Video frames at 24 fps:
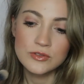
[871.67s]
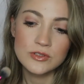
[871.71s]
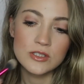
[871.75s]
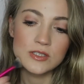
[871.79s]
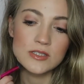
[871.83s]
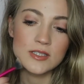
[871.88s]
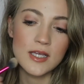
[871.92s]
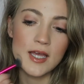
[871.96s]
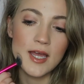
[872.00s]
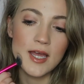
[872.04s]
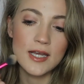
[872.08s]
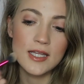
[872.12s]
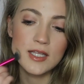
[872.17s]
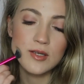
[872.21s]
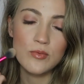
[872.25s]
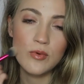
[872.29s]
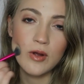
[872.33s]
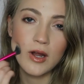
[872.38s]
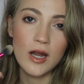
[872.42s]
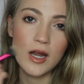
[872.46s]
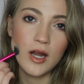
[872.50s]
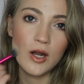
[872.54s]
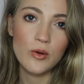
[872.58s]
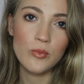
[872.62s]
Just
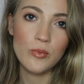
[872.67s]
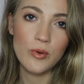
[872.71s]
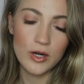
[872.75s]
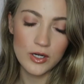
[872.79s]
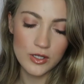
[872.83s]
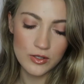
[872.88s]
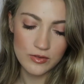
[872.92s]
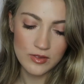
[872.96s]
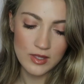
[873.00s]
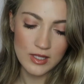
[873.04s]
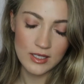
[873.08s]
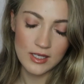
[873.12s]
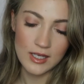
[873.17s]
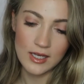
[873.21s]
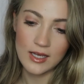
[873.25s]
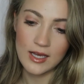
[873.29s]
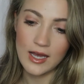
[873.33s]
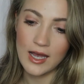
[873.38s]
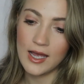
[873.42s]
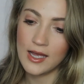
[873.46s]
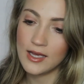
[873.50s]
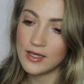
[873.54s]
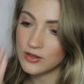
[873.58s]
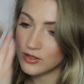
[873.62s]
anywhere where you think
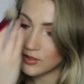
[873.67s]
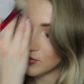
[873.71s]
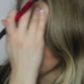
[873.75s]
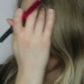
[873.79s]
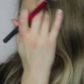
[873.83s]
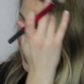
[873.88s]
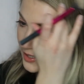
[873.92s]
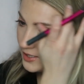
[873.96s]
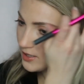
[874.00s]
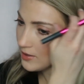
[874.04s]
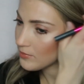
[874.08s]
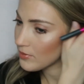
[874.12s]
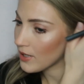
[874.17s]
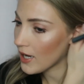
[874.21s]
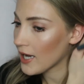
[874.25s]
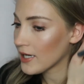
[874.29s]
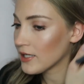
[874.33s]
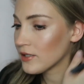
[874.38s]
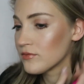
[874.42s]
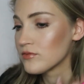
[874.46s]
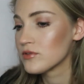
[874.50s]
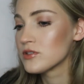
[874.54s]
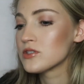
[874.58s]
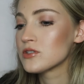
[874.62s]
the makeup
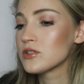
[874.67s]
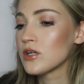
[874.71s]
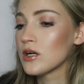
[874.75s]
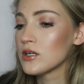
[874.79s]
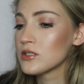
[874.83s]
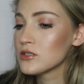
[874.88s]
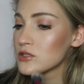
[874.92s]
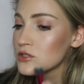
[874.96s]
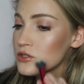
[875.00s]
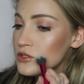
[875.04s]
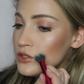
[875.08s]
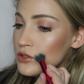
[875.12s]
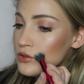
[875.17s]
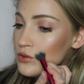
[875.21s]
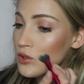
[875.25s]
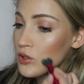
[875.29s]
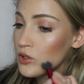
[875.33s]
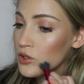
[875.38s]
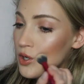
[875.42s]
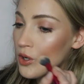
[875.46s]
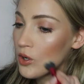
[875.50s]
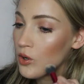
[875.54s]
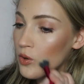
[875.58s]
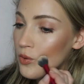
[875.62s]
kind of starts to
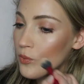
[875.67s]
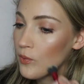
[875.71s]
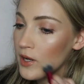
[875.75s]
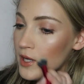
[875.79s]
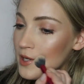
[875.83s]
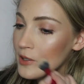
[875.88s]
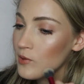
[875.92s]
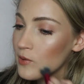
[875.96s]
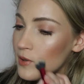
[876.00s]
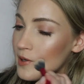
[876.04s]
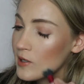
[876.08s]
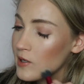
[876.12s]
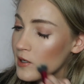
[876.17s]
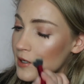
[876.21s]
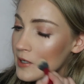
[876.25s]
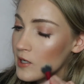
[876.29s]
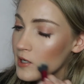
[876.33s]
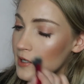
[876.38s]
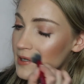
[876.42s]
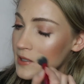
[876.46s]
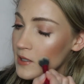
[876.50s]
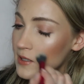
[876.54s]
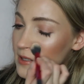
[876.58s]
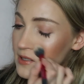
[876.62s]
go away
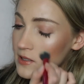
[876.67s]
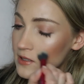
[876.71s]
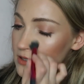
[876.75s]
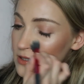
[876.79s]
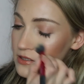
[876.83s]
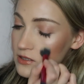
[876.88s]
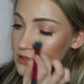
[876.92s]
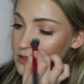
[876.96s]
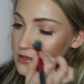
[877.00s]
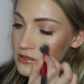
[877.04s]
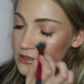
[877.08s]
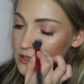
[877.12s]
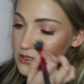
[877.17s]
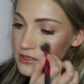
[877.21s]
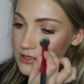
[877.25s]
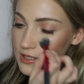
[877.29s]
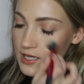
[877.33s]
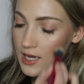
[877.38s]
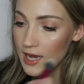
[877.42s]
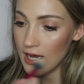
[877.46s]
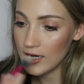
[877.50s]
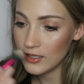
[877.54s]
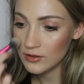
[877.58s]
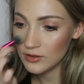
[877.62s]
quicker, just
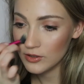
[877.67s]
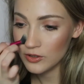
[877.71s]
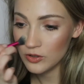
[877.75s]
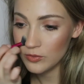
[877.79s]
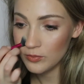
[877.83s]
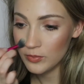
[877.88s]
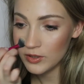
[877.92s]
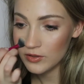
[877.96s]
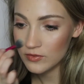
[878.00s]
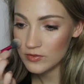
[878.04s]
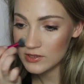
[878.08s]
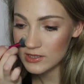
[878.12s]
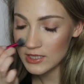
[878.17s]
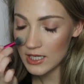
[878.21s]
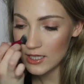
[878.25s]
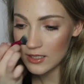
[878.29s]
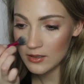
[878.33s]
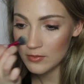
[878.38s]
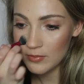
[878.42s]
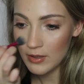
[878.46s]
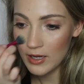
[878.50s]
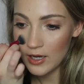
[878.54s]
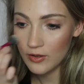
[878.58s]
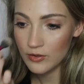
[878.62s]
add a little bit of
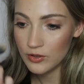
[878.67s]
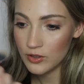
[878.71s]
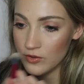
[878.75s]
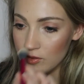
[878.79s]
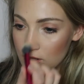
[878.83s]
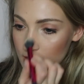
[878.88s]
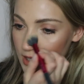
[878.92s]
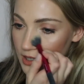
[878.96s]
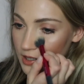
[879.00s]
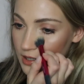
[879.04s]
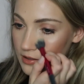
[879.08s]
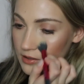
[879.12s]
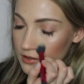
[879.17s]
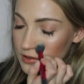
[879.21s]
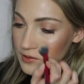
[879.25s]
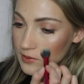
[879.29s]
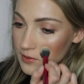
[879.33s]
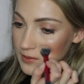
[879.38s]
setting powder there.